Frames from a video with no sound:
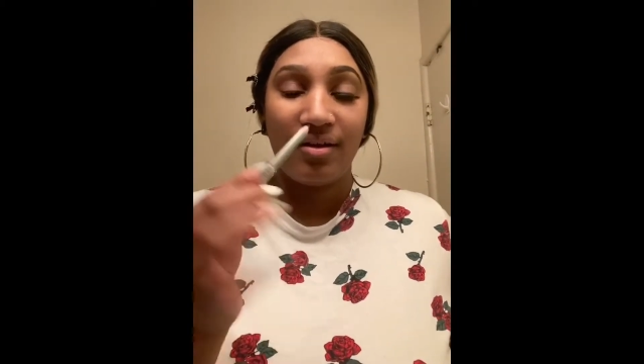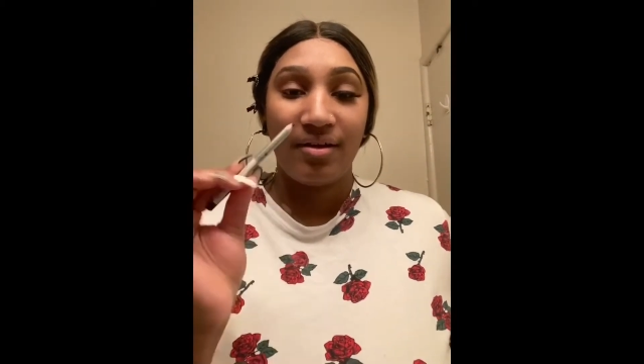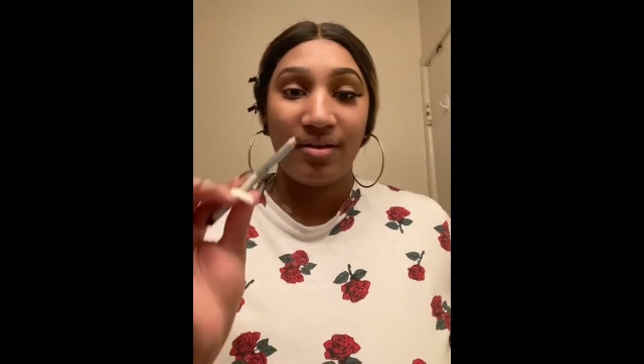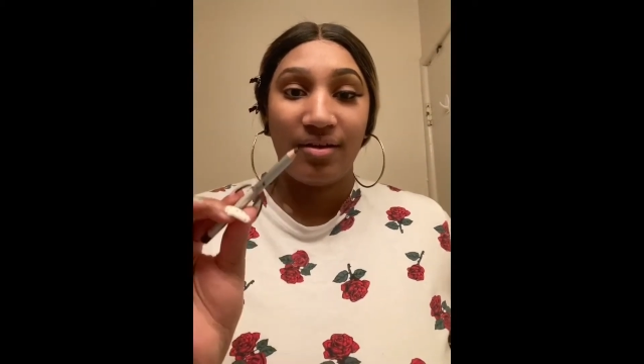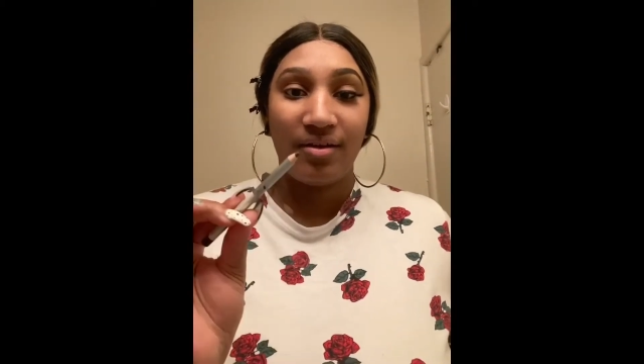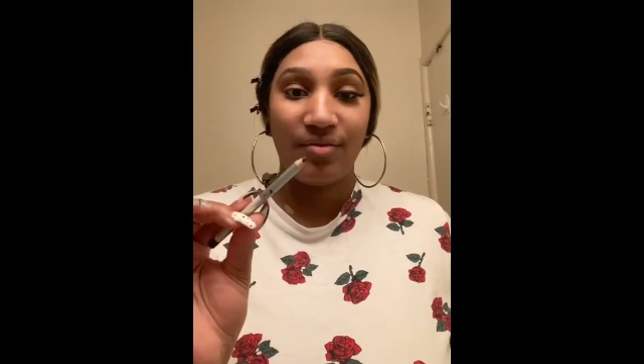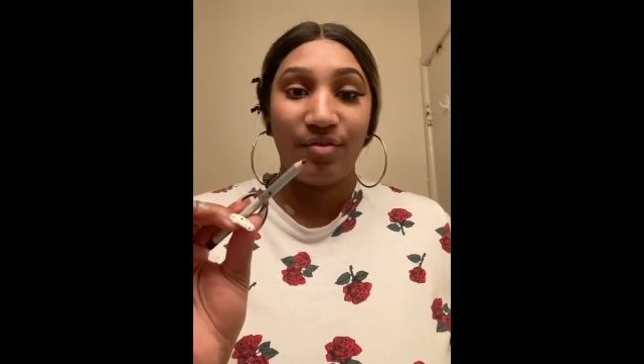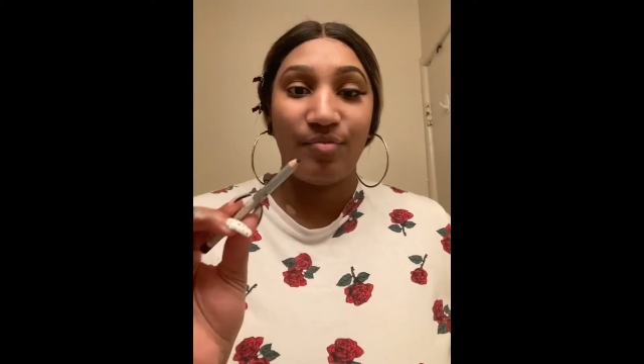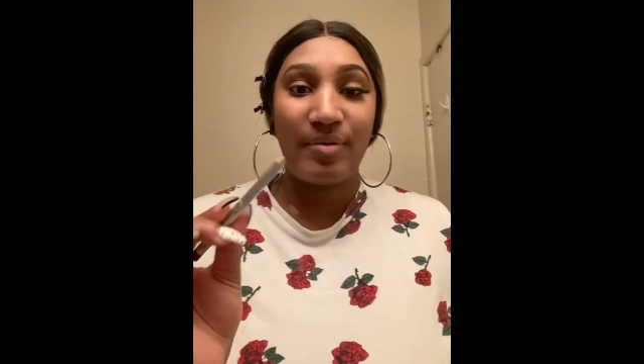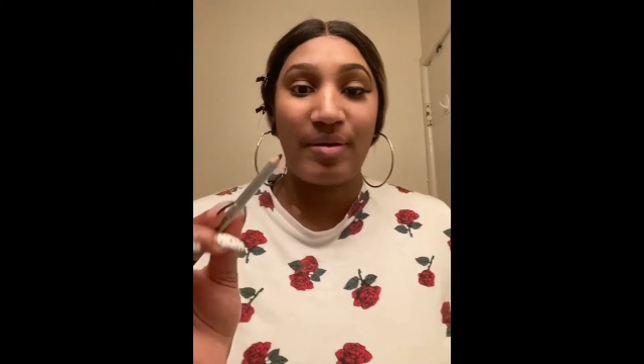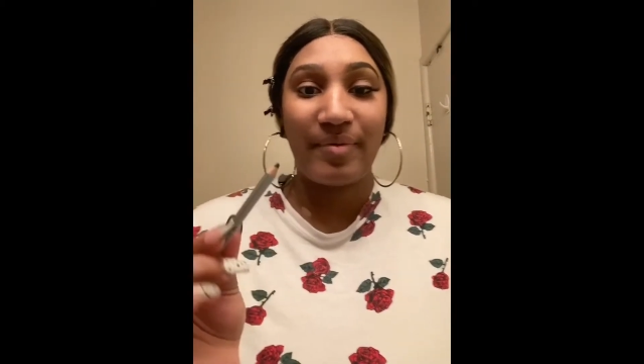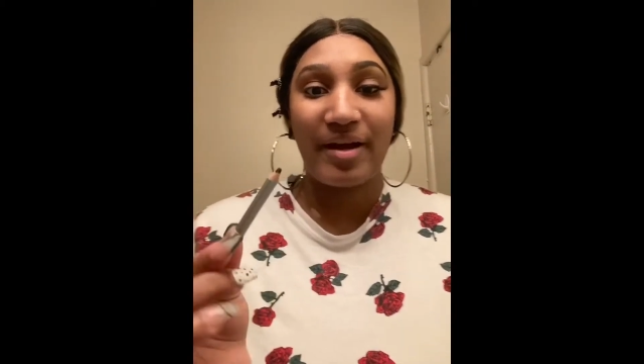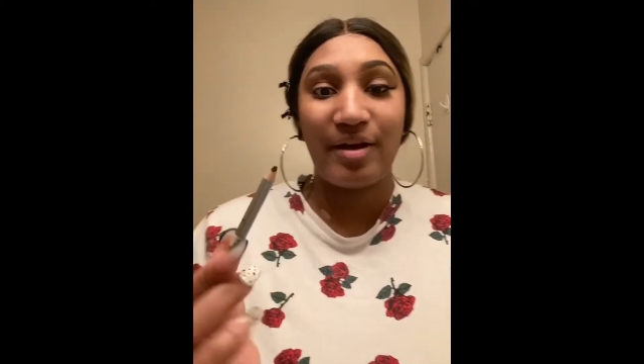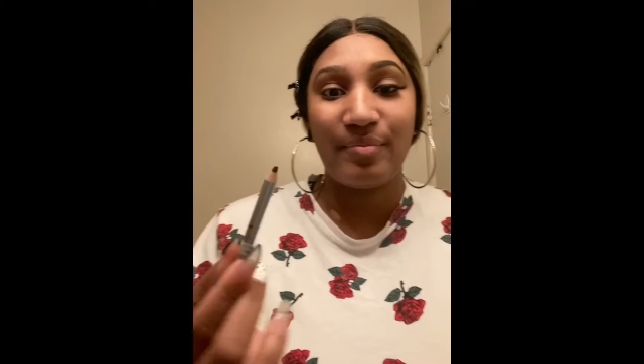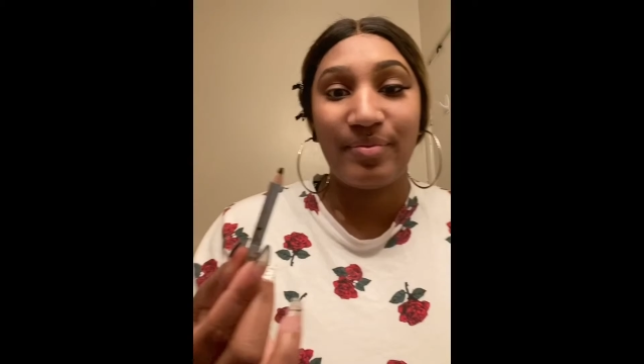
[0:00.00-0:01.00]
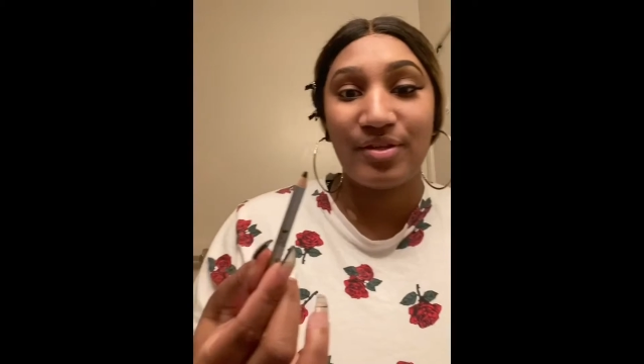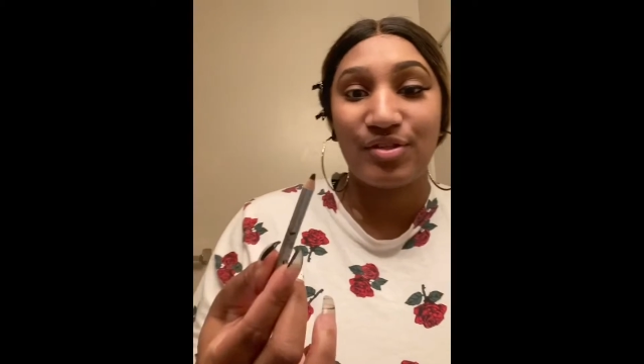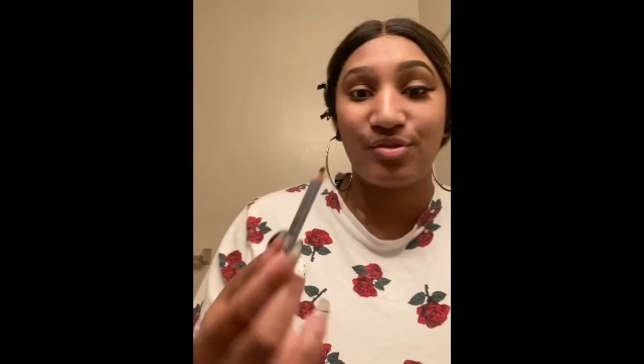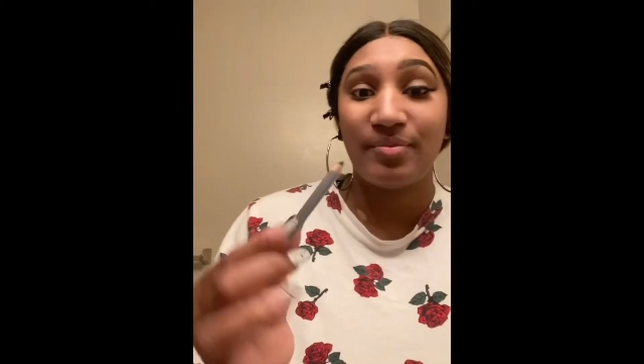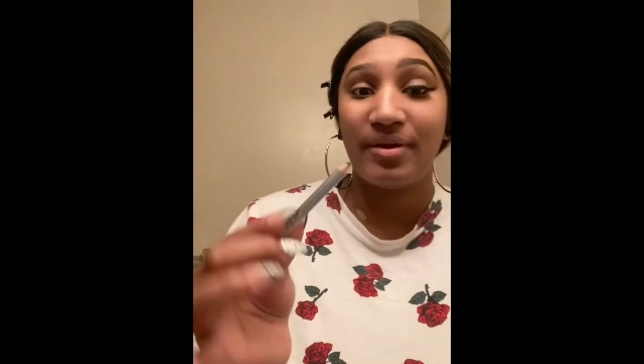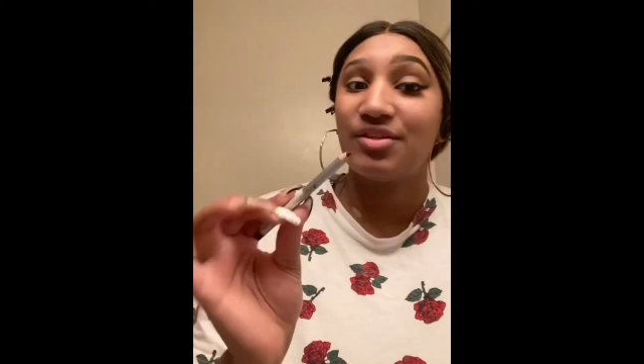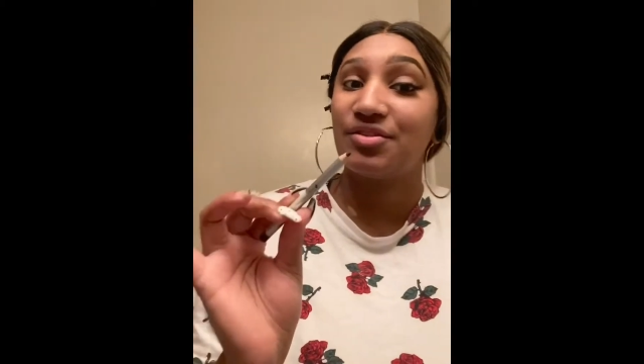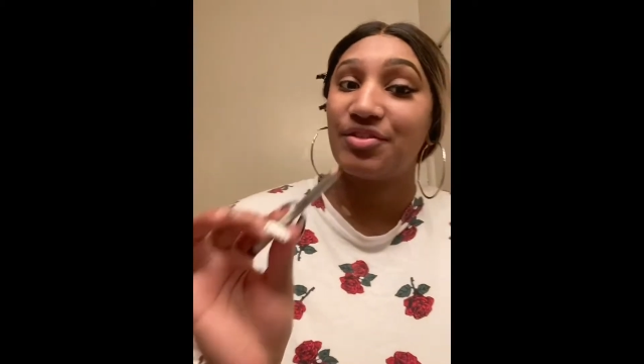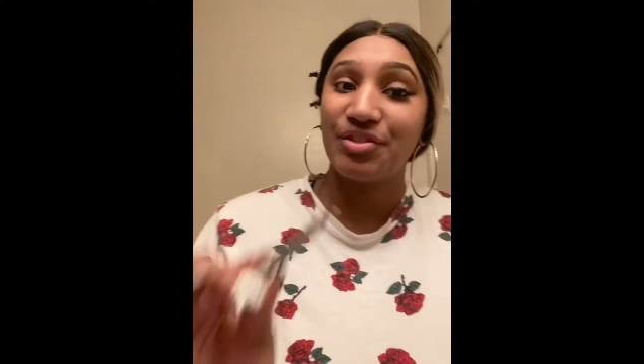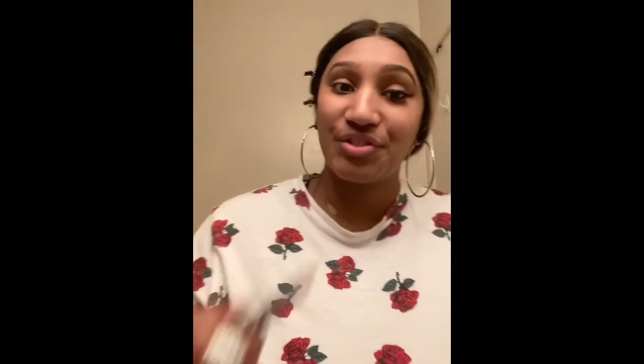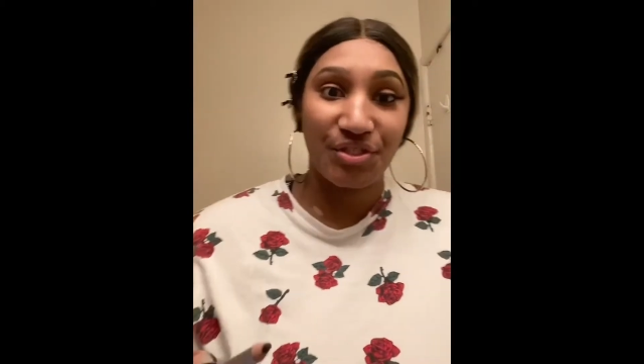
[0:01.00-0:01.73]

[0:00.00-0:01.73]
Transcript: With my brow pencil, make sure it's